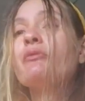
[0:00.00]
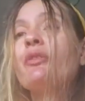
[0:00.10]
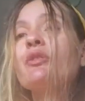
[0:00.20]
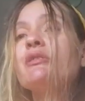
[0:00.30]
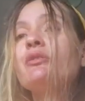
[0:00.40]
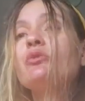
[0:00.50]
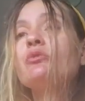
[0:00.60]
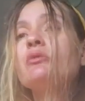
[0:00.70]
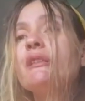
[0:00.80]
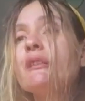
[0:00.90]
us started
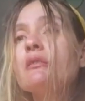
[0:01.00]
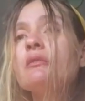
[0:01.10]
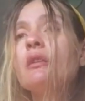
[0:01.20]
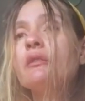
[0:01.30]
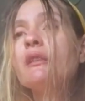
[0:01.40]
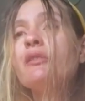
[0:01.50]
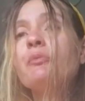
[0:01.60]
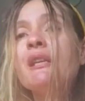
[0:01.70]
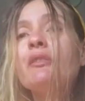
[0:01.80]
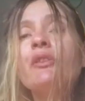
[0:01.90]
to kill and eat
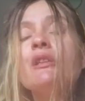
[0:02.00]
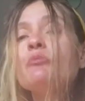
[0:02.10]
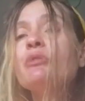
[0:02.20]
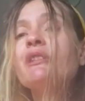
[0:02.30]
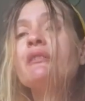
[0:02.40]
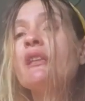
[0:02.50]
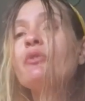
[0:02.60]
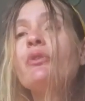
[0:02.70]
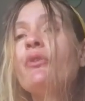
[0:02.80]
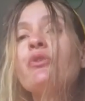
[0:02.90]
meat, but that never
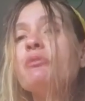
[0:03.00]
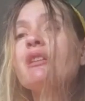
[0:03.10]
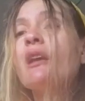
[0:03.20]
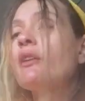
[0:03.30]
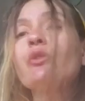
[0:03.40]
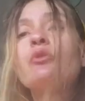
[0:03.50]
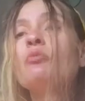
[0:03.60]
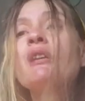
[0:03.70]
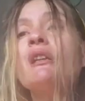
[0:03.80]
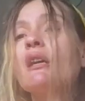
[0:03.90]
used to be. That is a
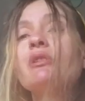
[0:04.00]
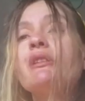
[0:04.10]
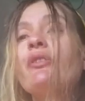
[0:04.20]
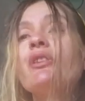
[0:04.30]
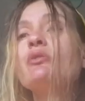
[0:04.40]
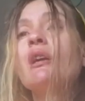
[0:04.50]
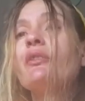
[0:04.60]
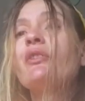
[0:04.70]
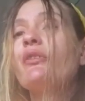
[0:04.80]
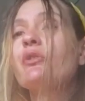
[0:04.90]
complete lie. When they say your
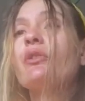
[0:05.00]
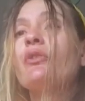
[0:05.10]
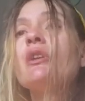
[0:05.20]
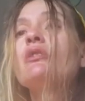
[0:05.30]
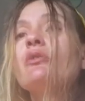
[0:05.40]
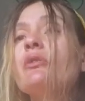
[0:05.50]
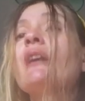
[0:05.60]
ancestors, that